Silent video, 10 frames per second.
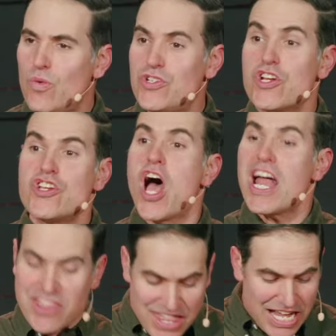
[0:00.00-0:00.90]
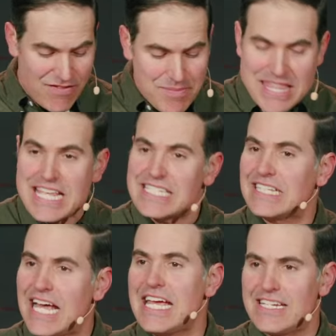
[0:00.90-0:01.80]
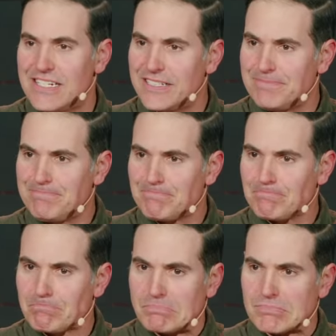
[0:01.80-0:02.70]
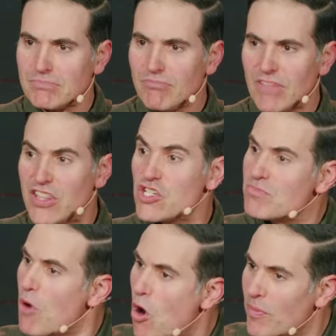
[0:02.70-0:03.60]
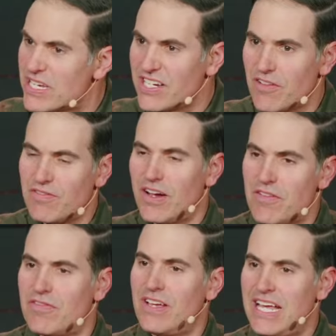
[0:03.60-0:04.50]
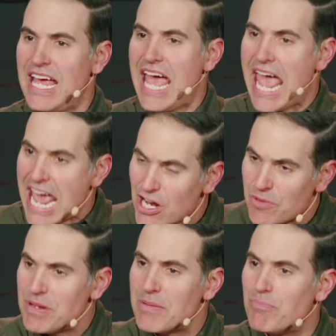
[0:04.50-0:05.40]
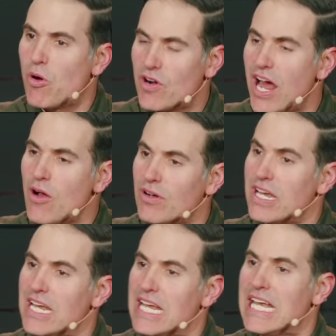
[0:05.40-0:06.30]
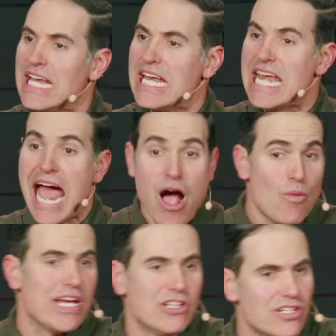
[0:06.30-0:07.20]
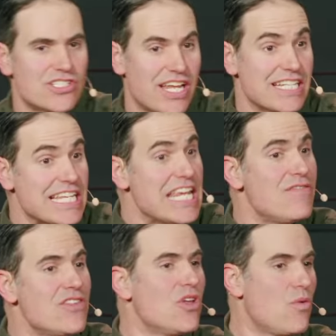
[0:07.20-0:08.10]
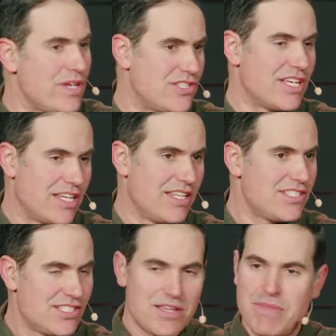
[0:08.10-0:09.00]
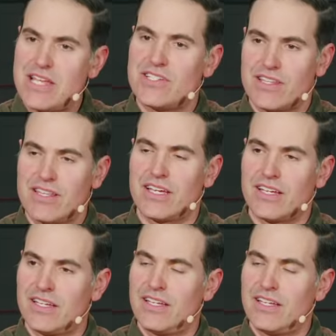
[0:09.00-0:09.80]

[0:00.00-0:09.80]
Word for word: we should not think of him in this light. This moment of, of anger being poured out, now when he looks at us, even though we sin, this is the amazing thing.